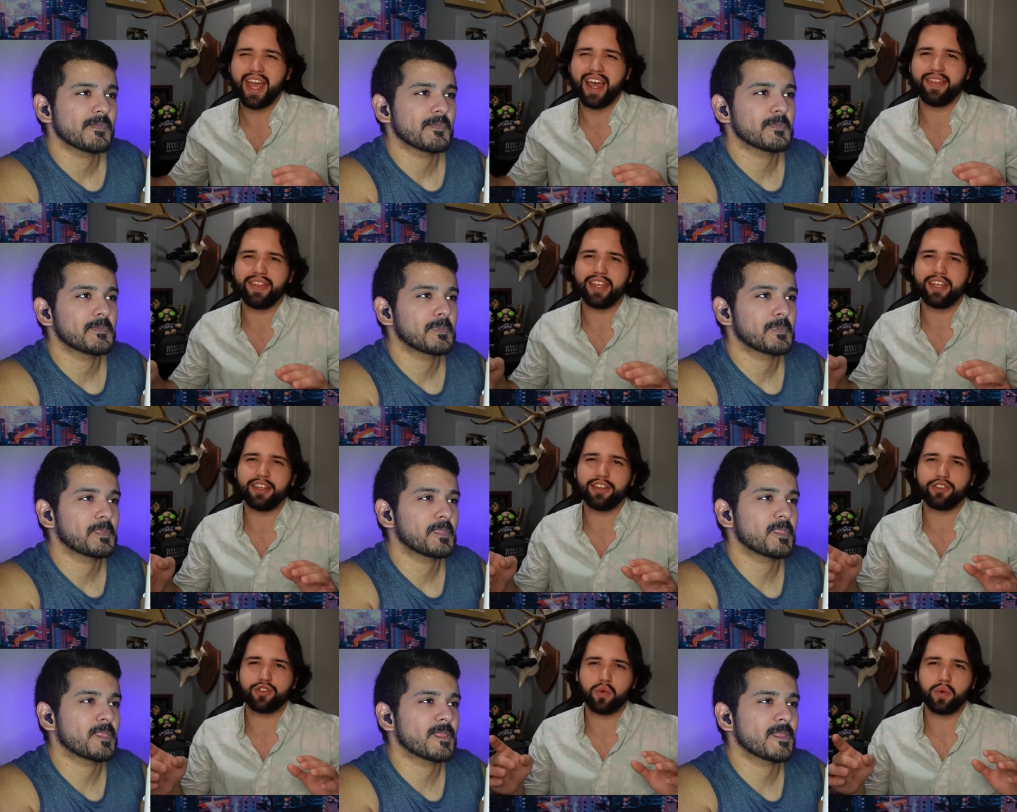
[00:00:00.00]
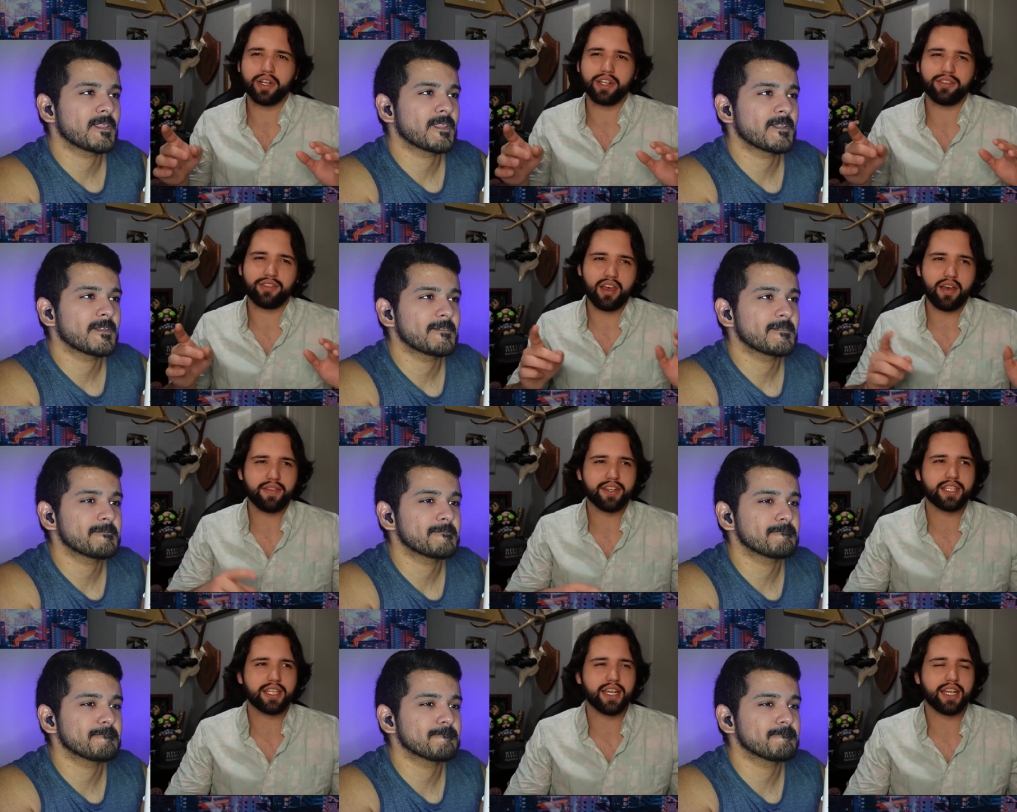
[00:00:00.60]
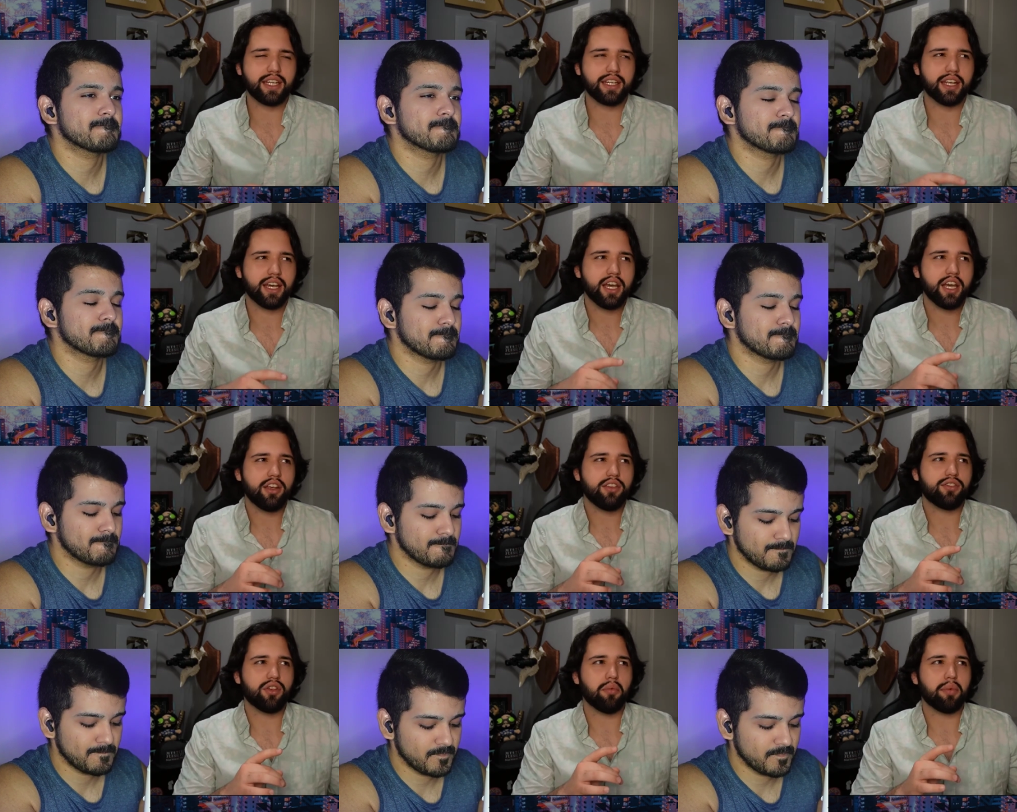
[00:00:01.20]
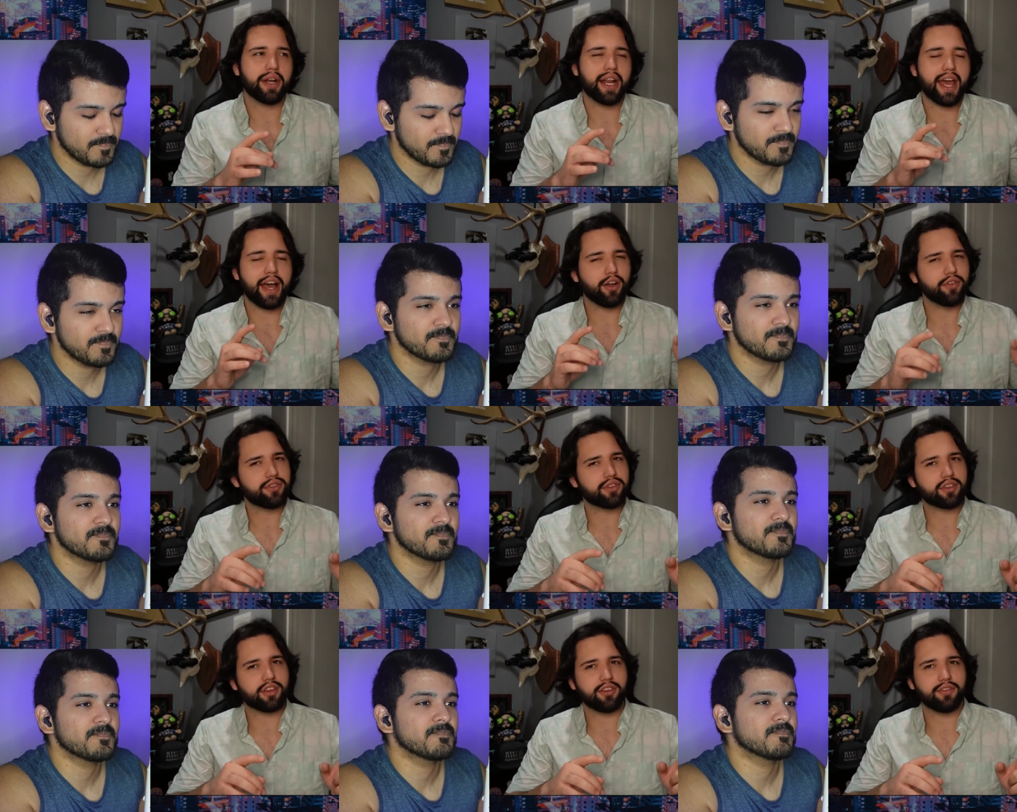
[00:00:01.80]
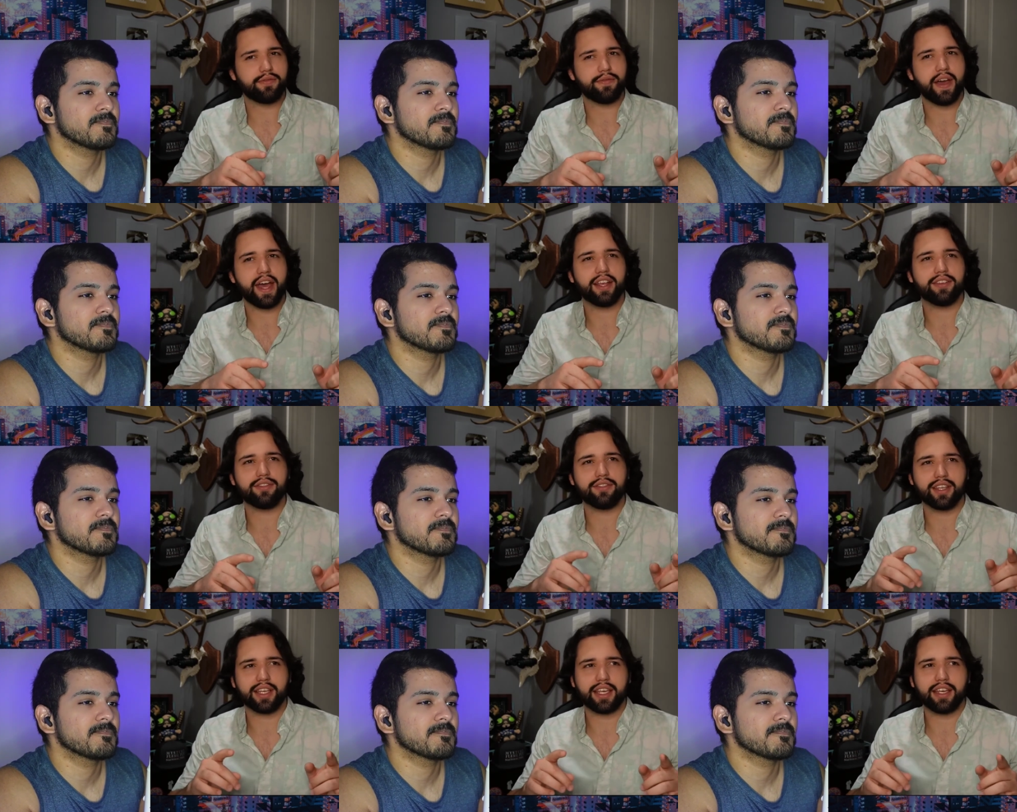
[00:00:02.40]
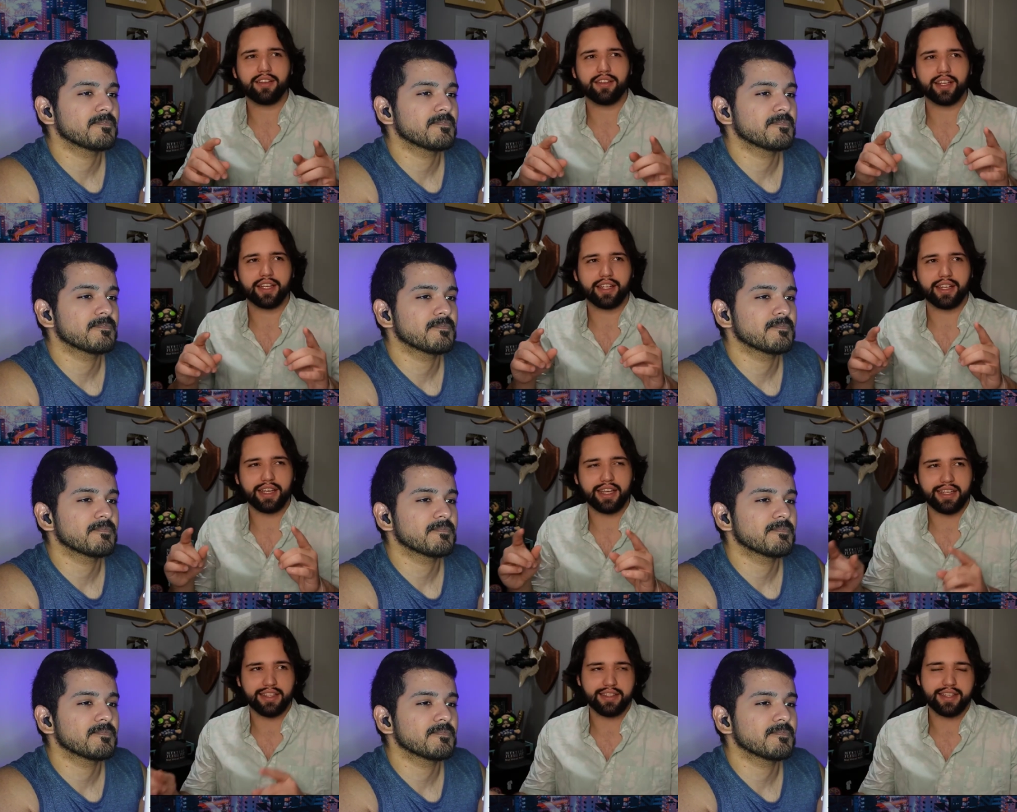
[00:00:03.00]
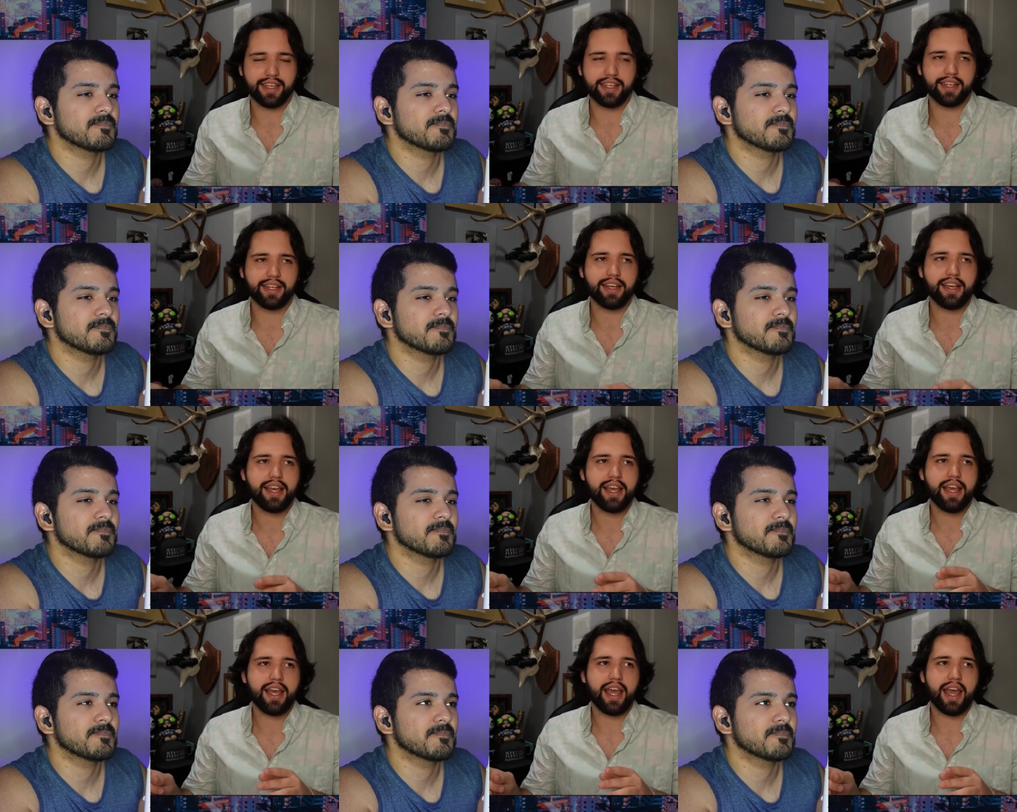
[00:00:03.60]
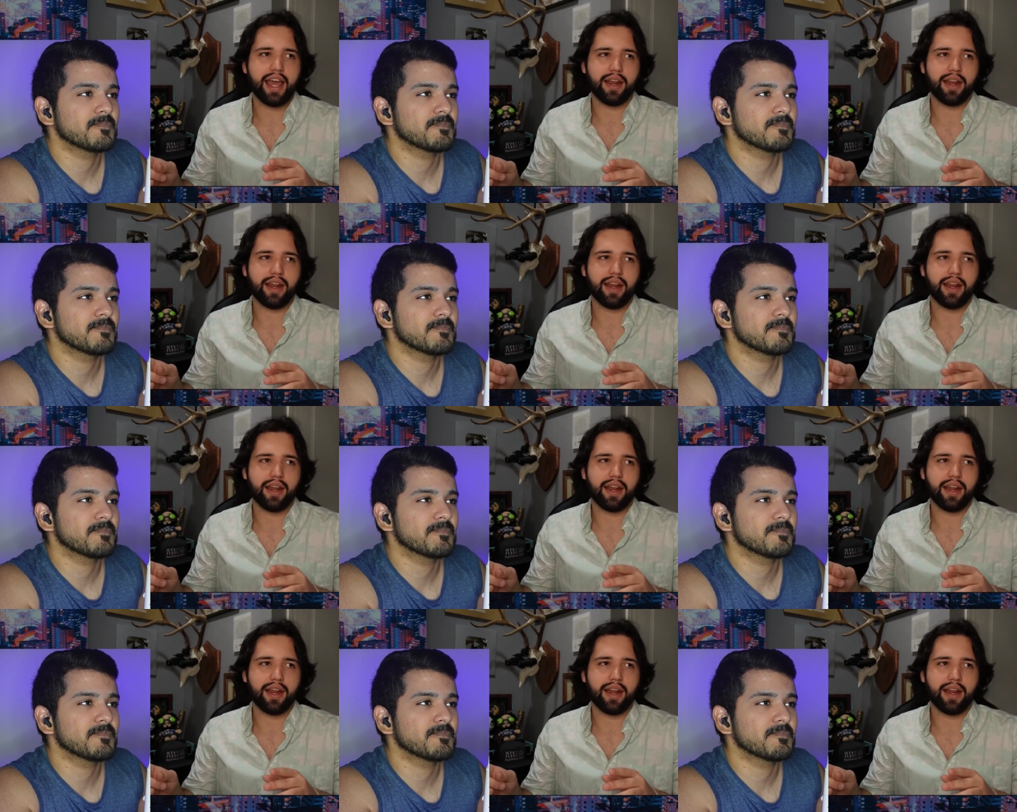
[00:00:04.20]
Speaker 1: And then in 2017, someone else confessed to killing Etan